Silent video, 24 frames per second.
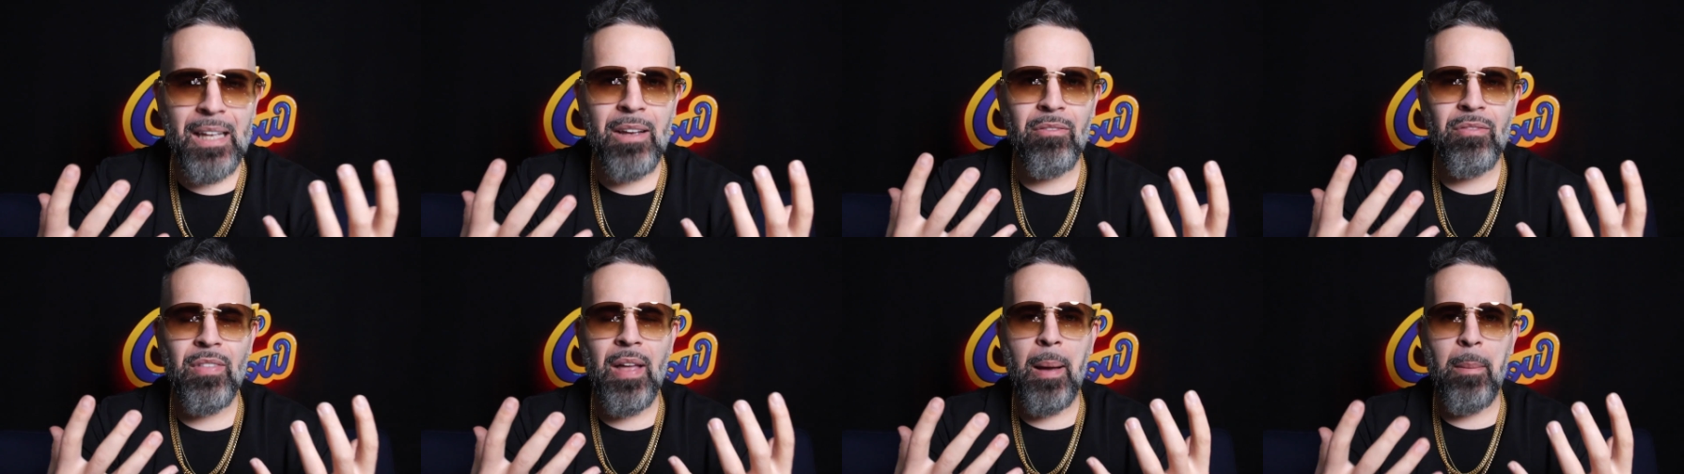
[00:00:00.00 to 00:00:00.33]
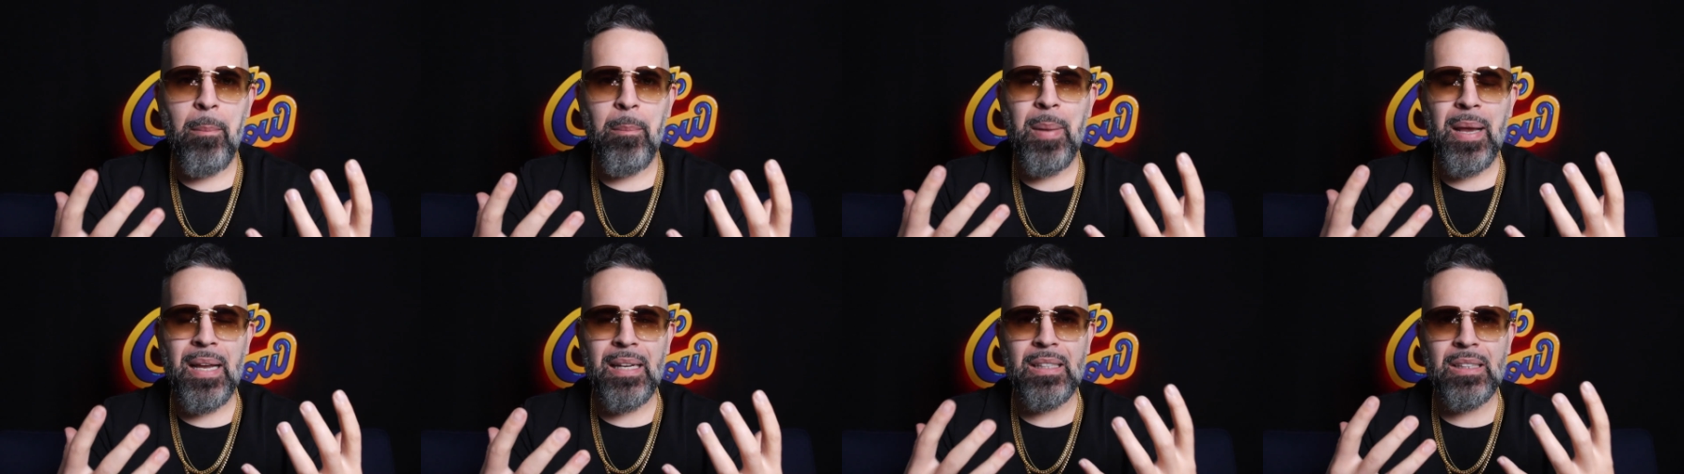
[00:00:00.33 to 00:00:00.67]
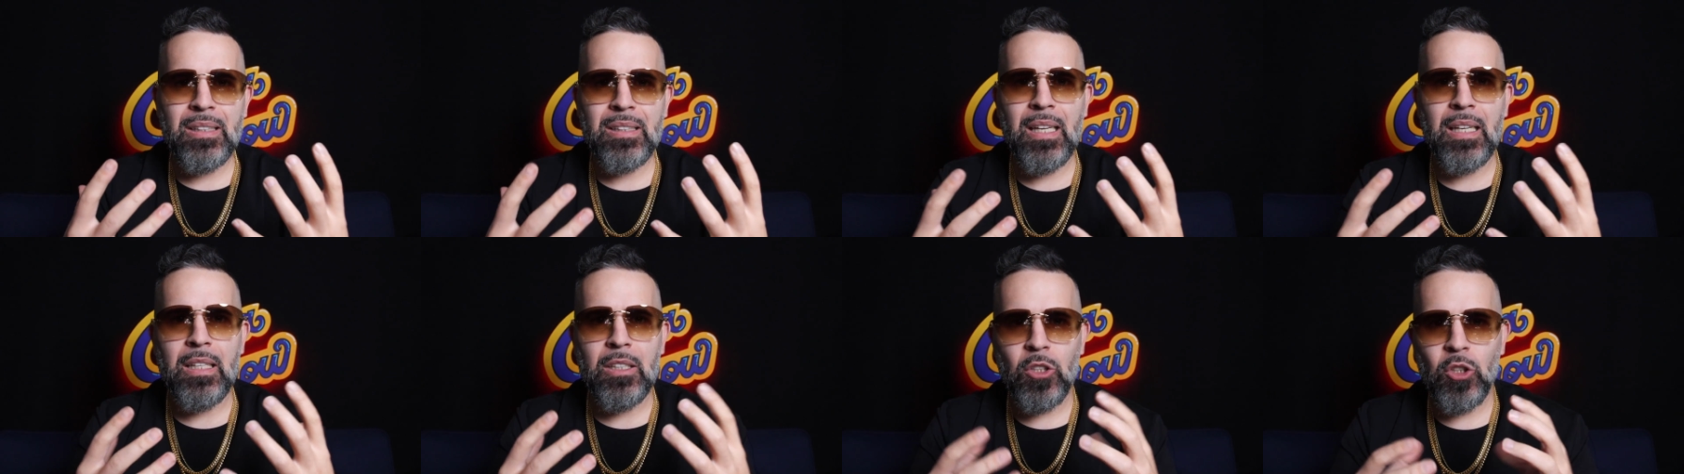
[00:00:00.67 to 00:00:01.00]
if that makes
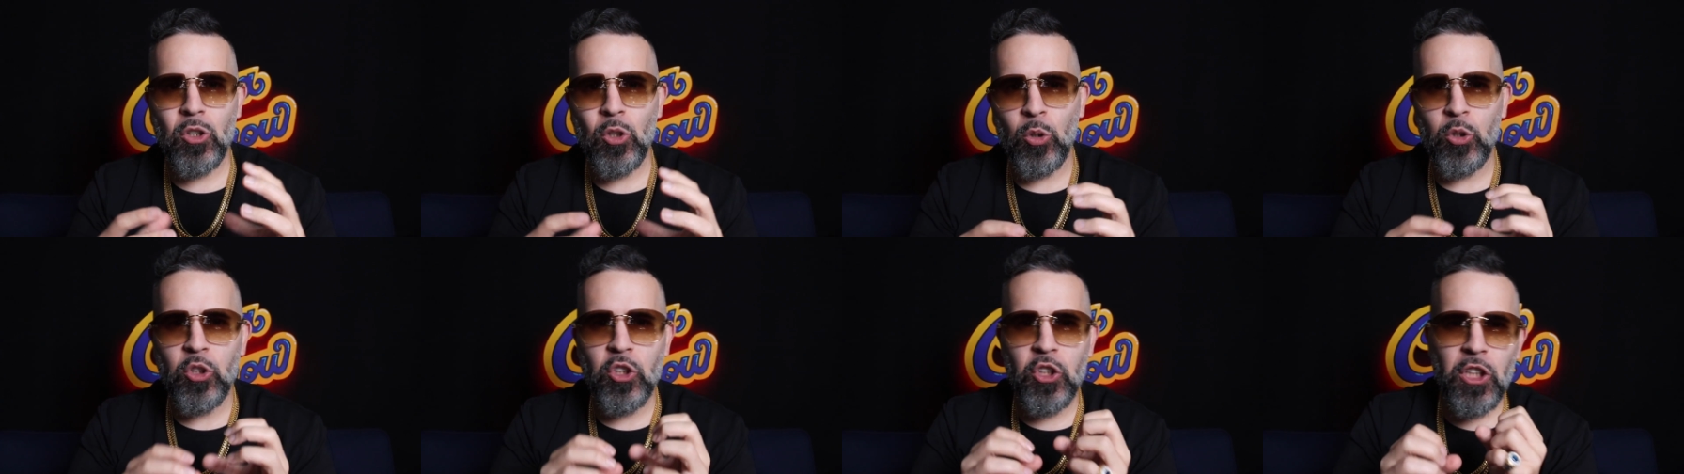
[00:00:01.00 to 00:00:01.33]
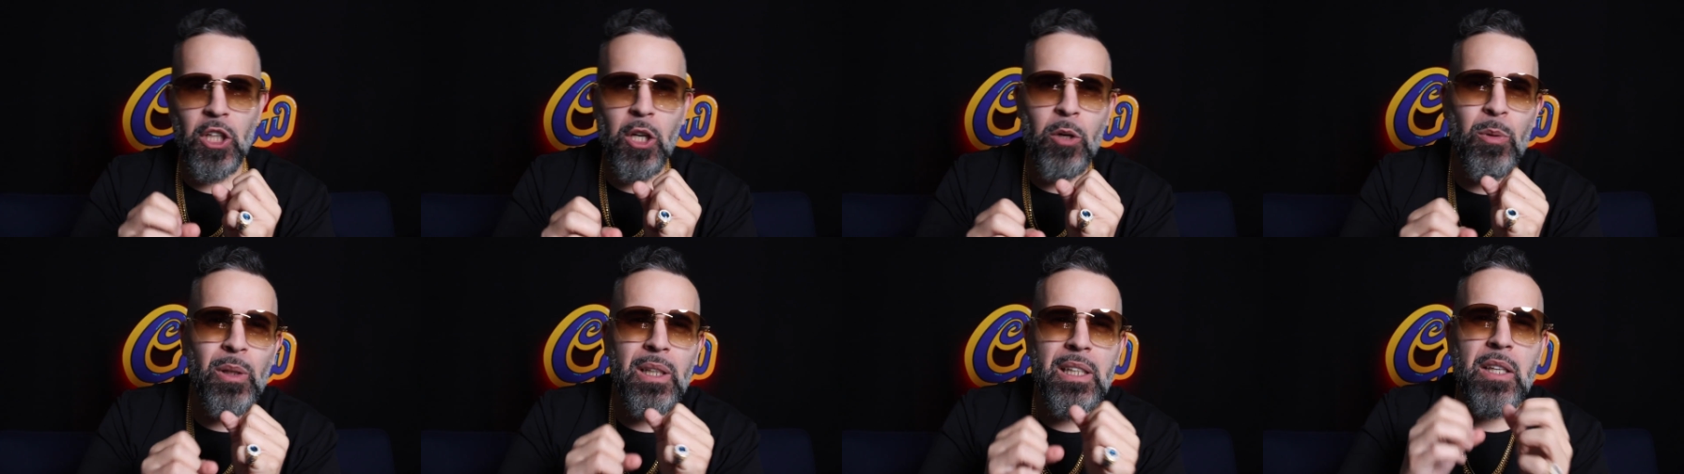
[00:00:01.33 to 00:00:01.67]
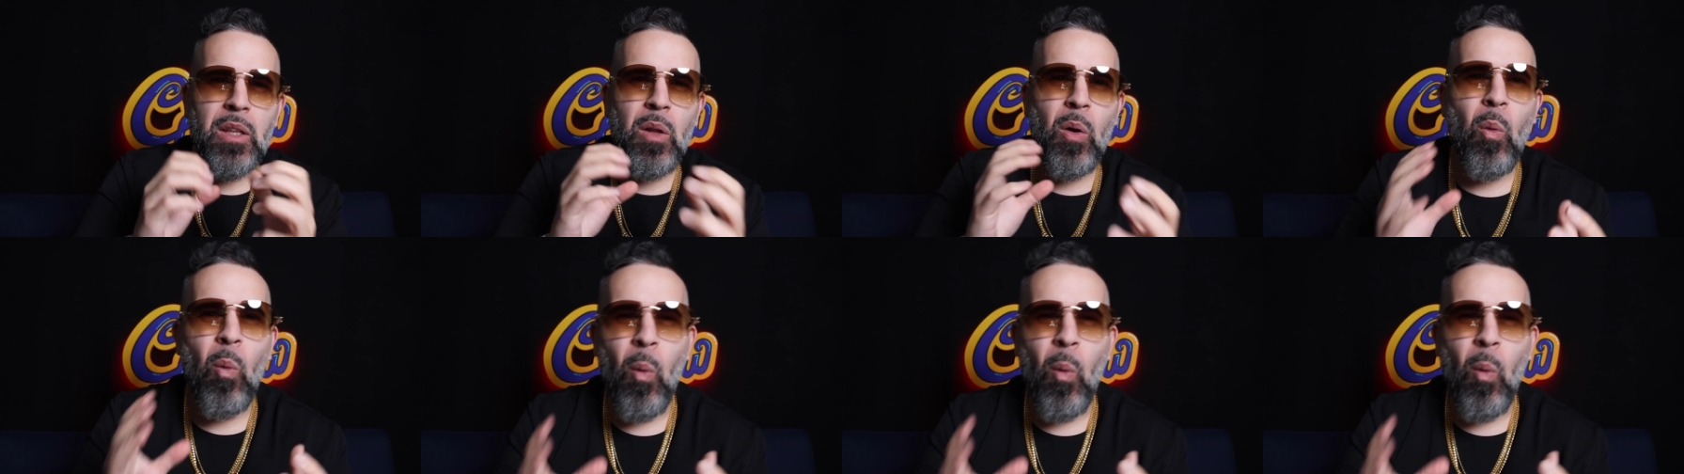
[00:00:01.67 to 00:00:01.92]
sense. So generally the